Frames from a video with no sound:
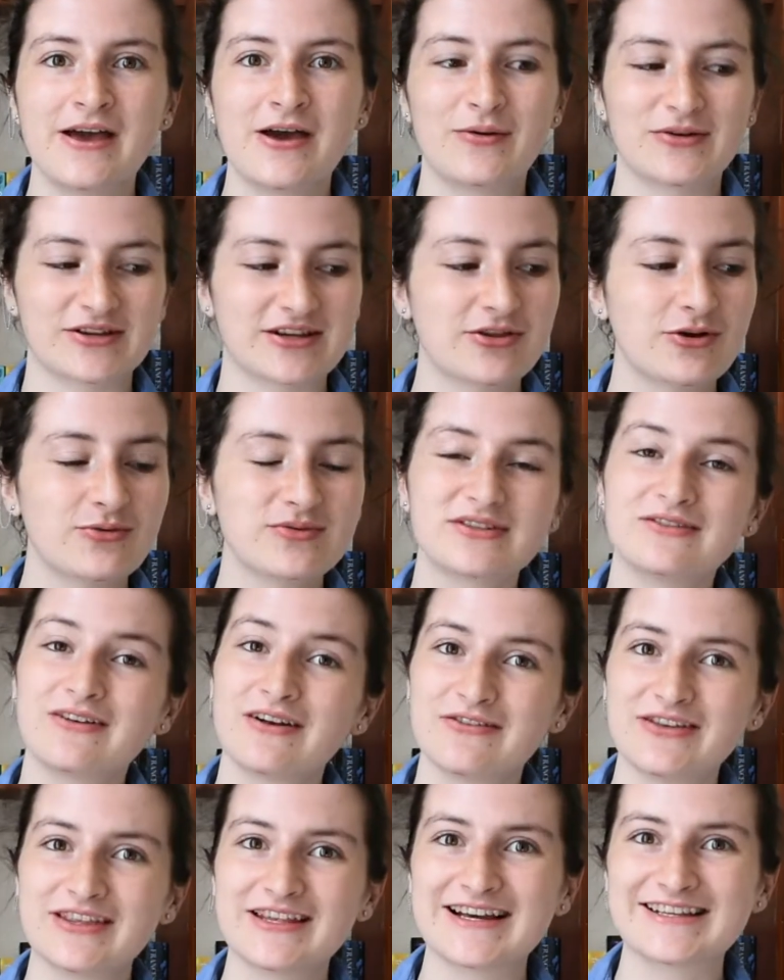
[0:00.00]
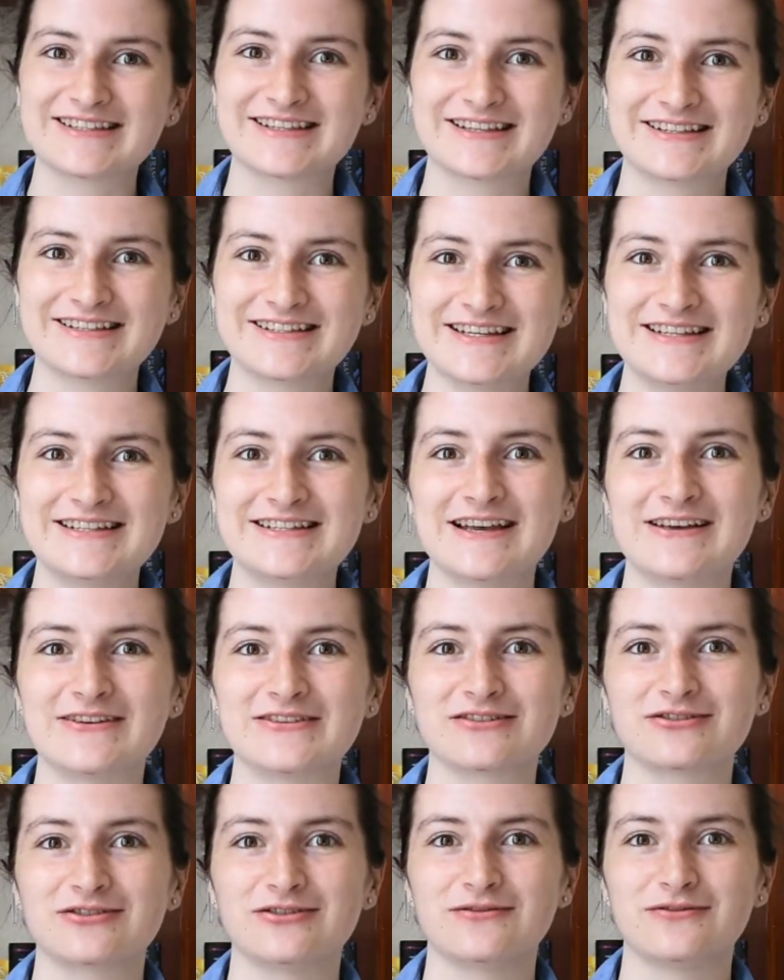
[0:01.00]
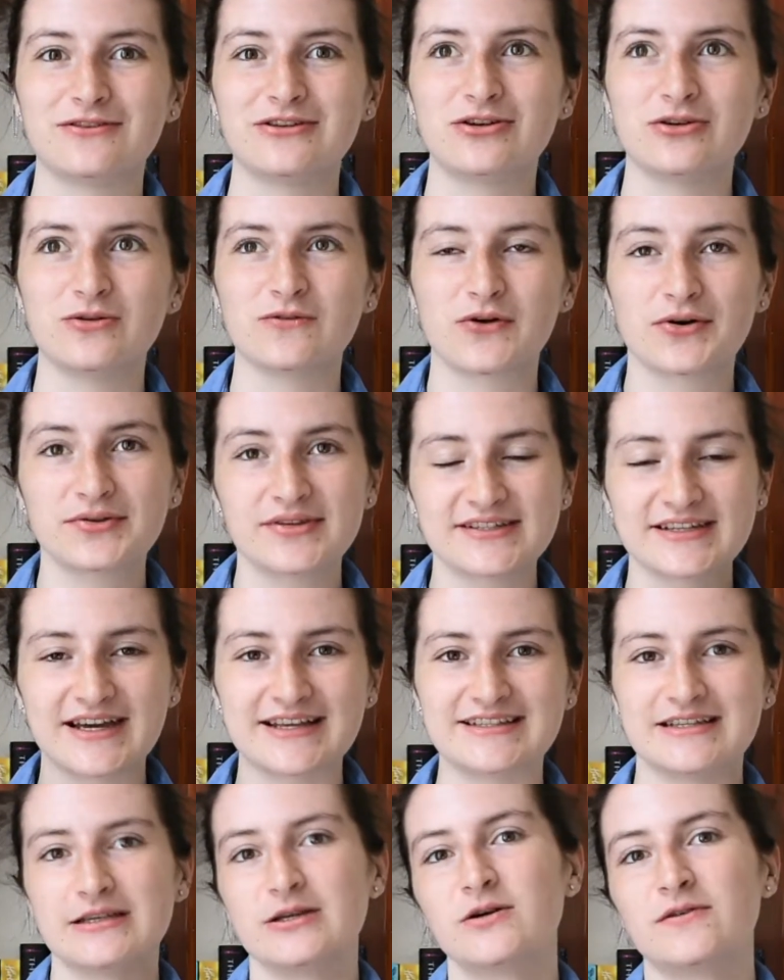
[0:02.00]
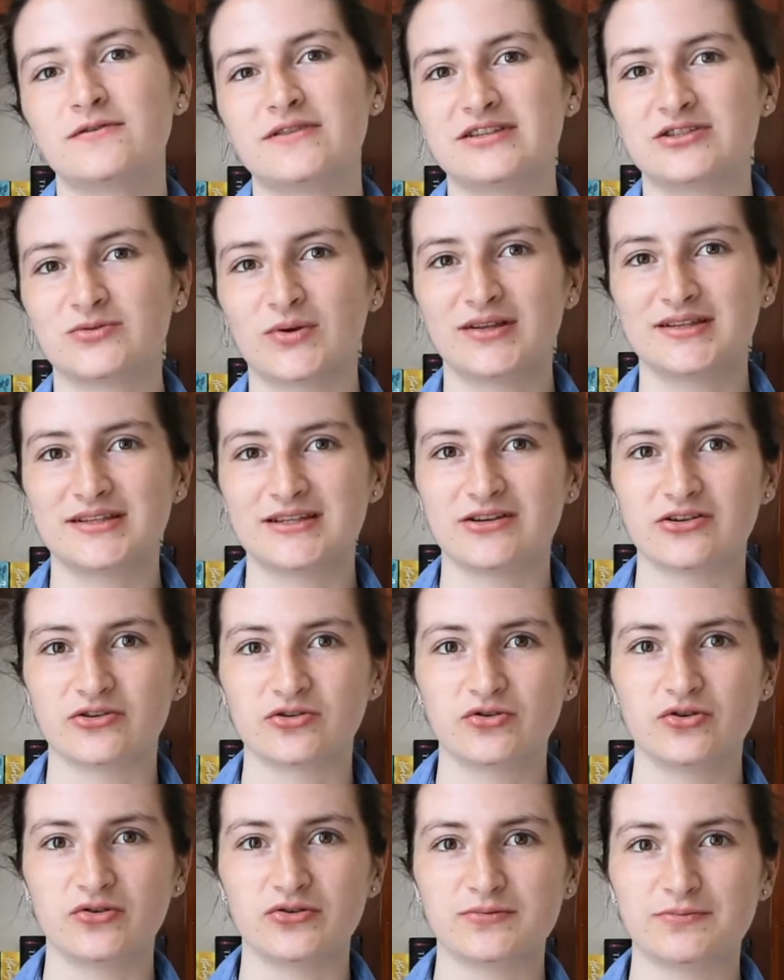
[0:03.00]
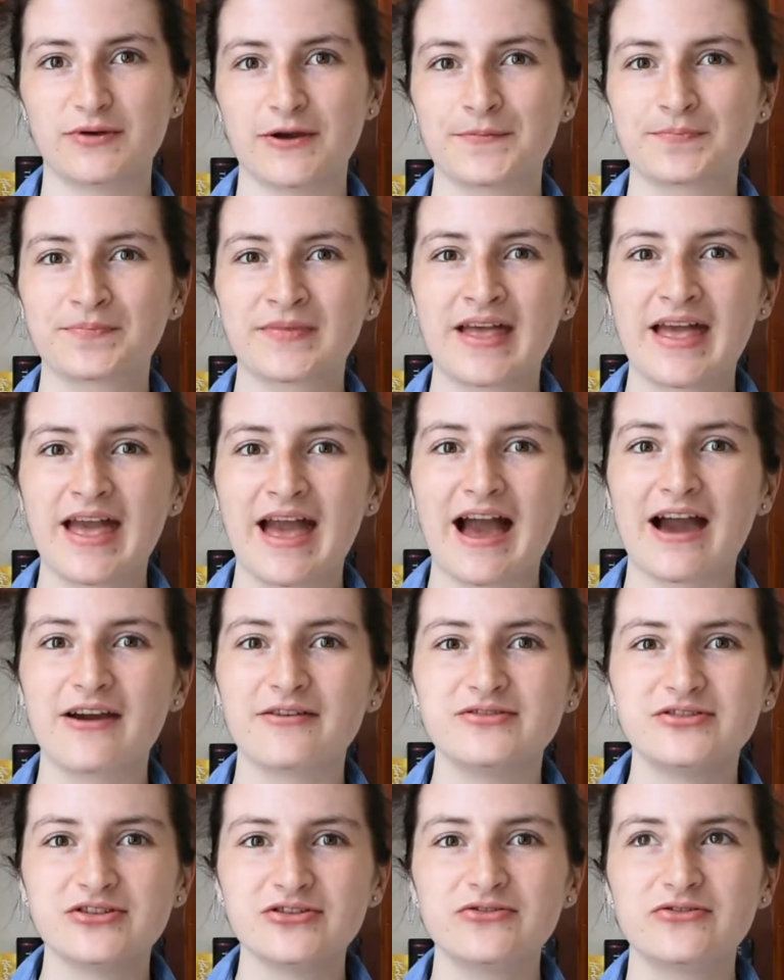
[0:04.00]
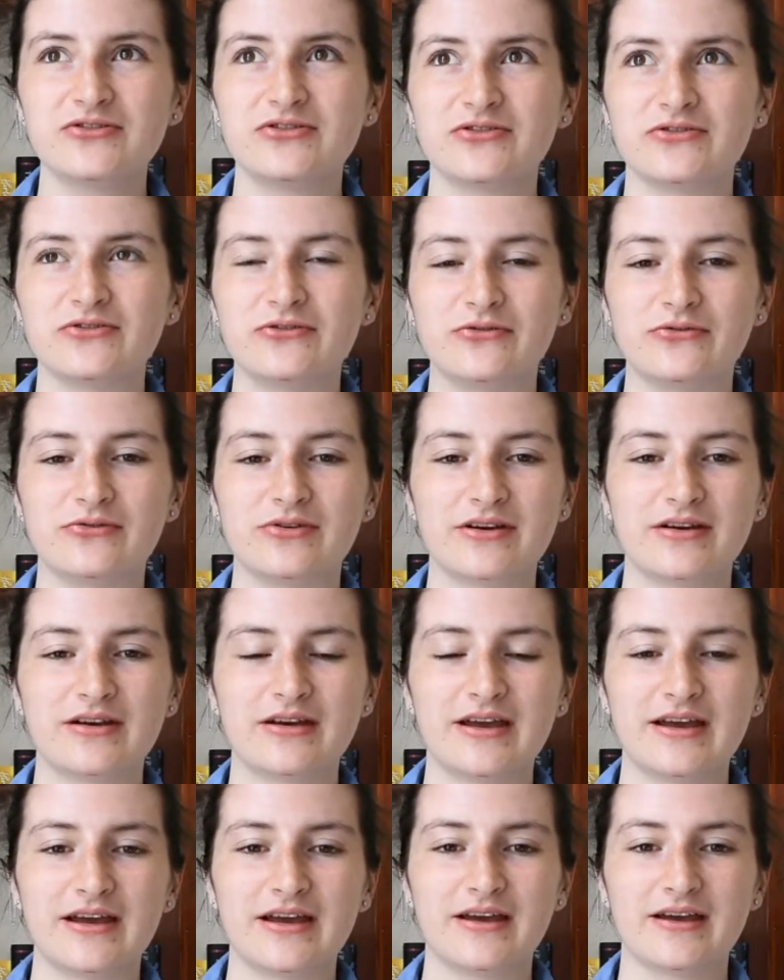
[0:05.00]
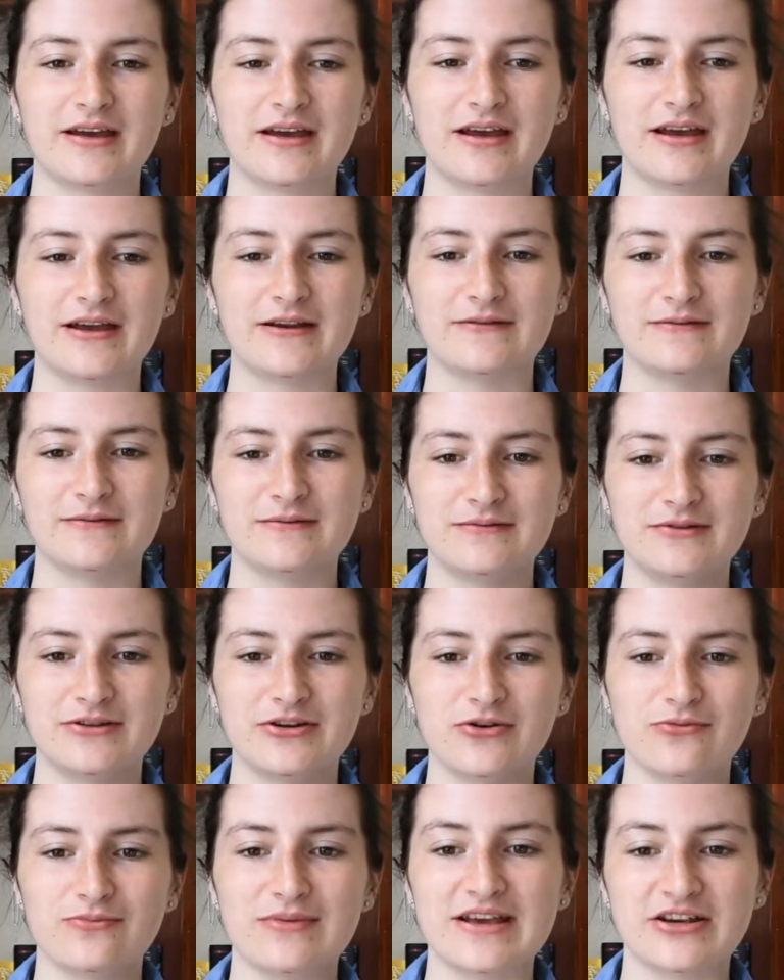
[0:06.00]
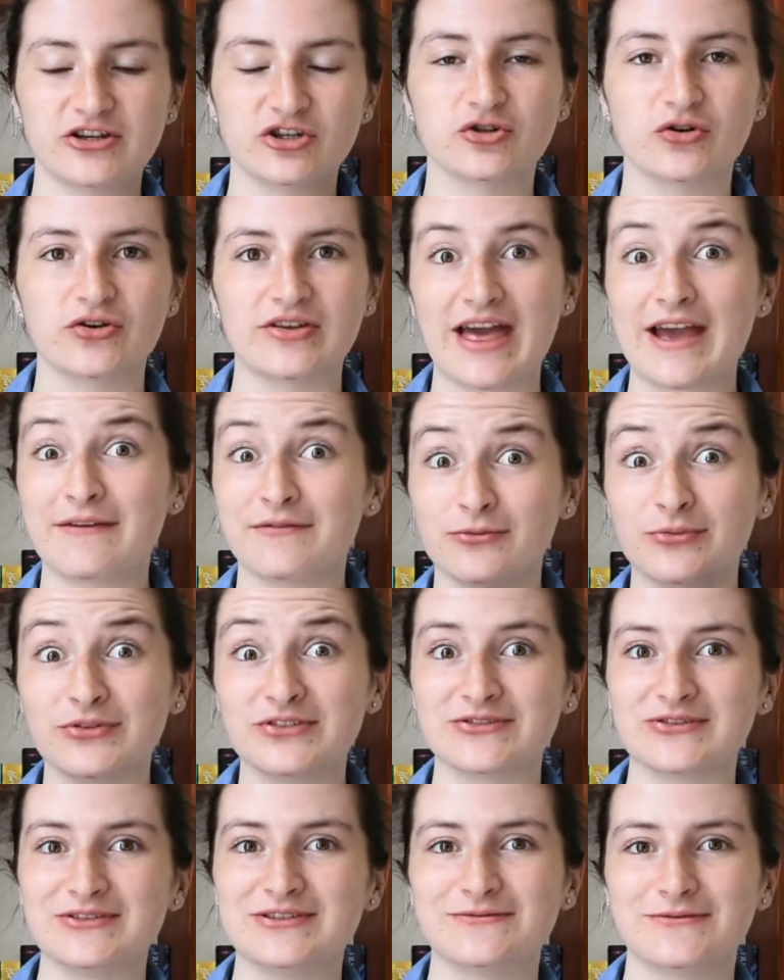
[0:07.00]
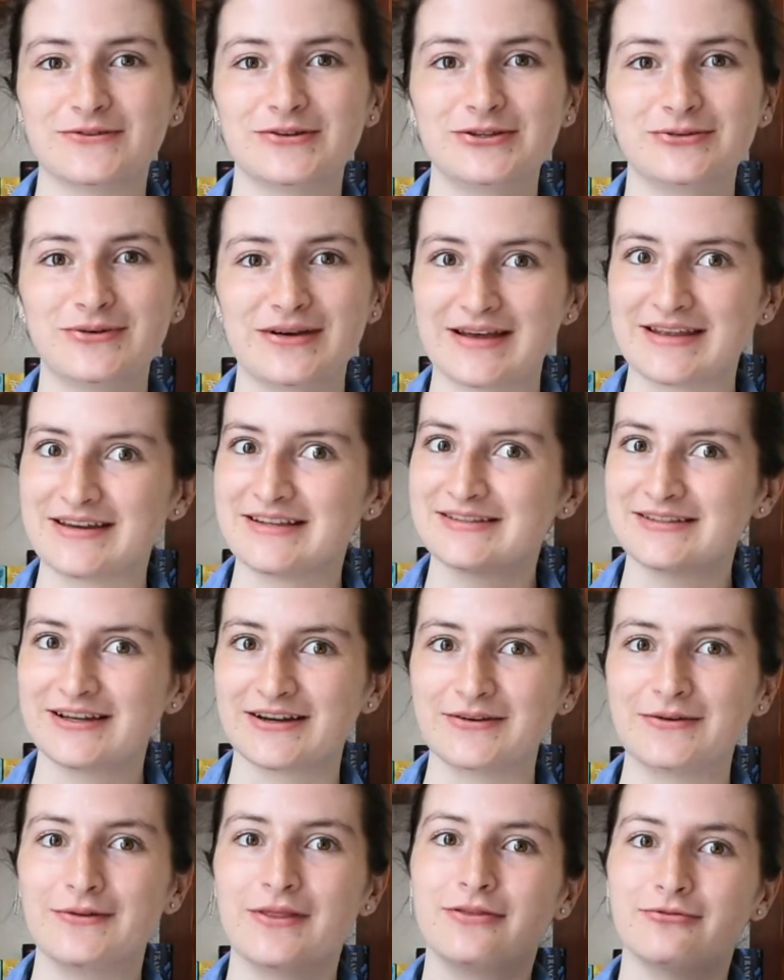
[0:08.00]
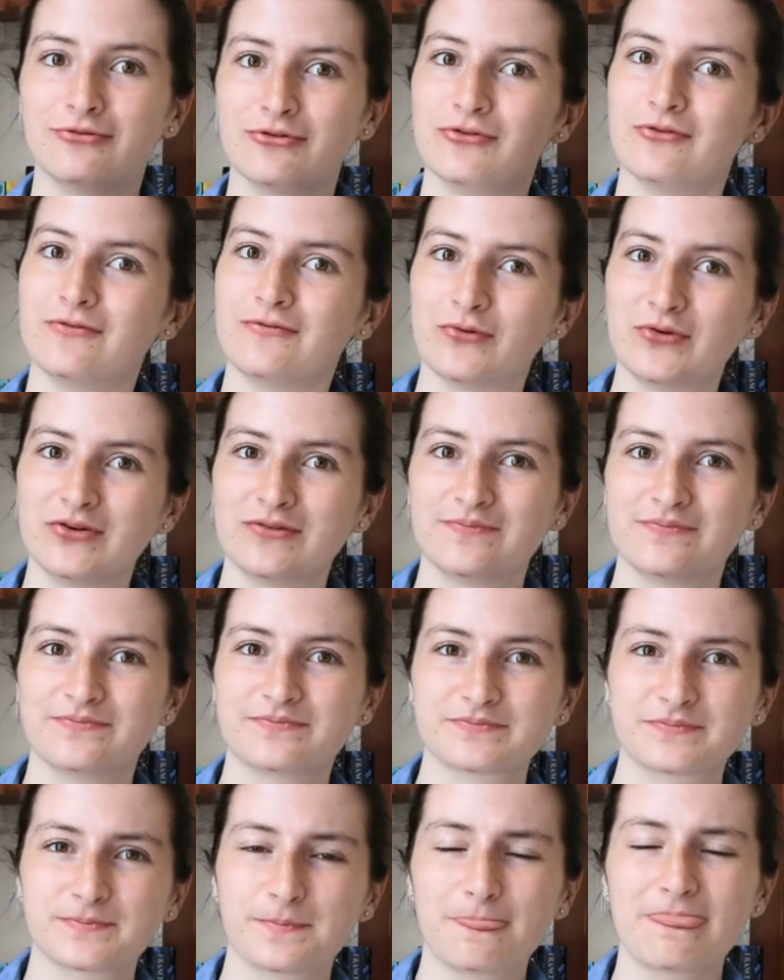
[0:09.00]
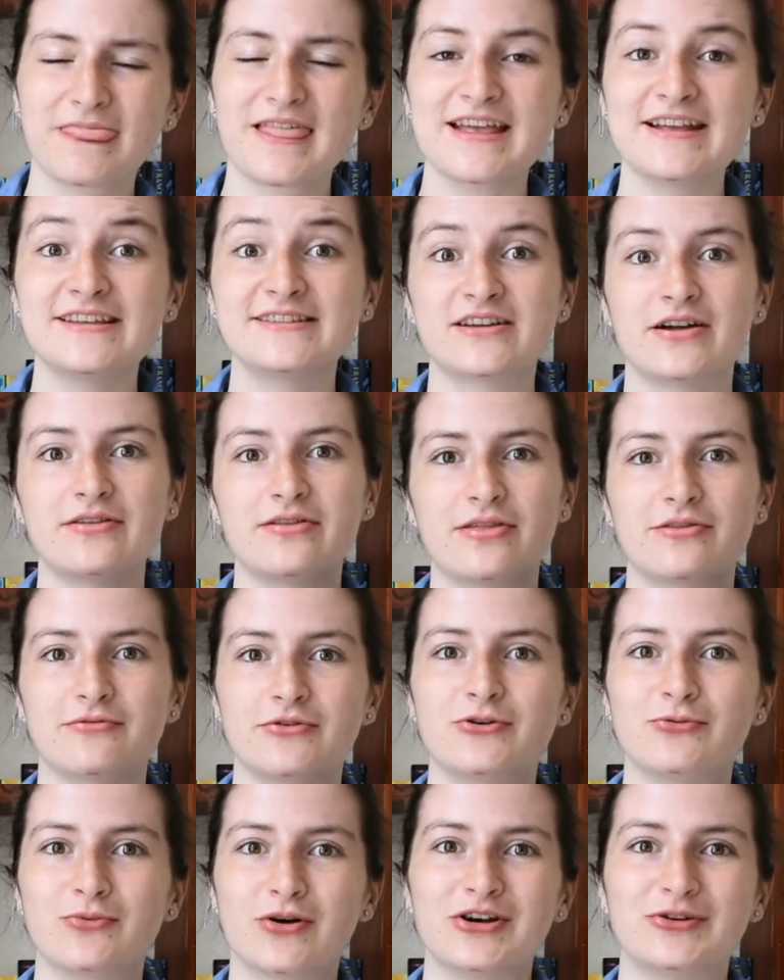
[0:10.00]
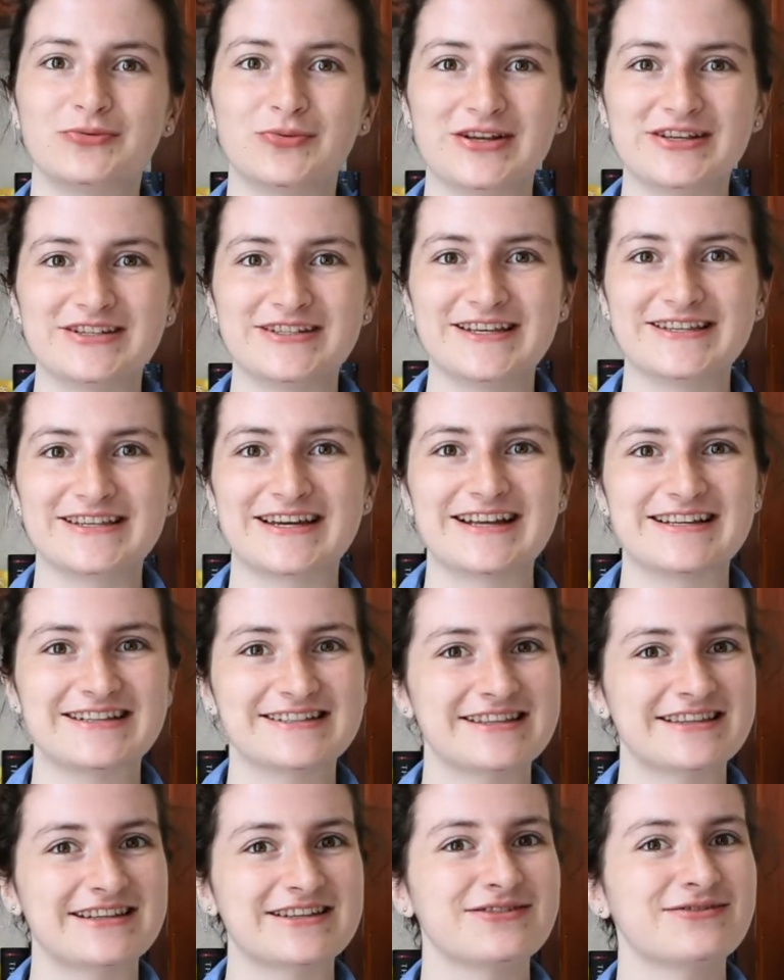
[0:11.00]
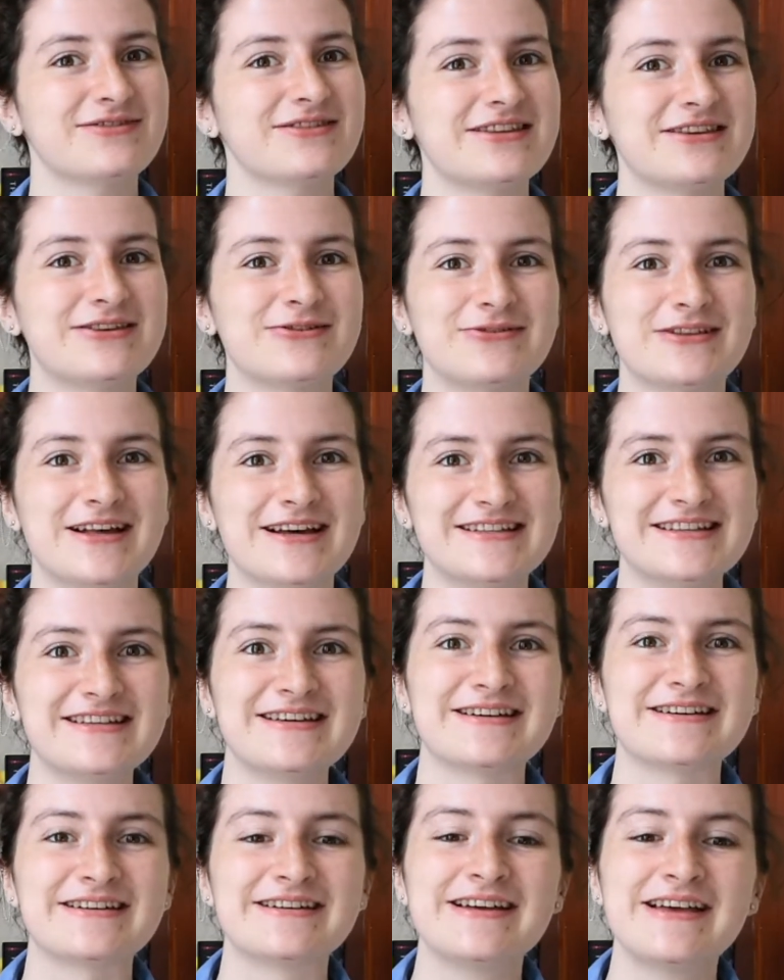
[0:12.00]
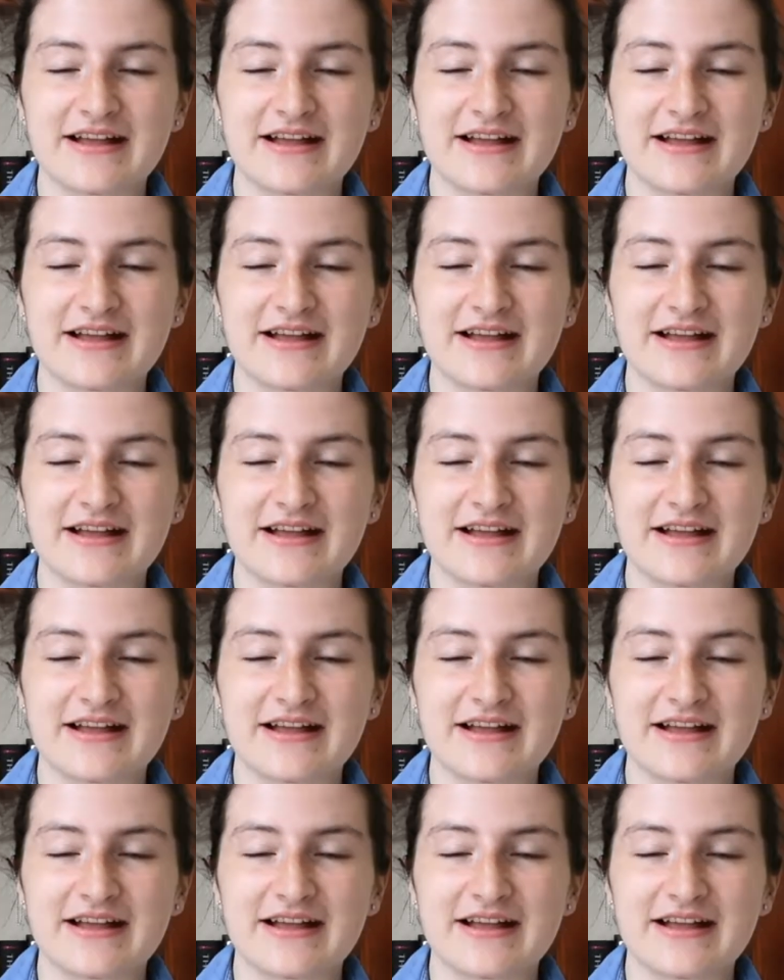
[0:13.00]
Which I thought was a really nice little detail, sort of, you know, you've got this idea of this 20-year truce, but how do you, you know, make sure that everyone's going to follow it, and it's done through word witches, and I just think that's a really cool idea.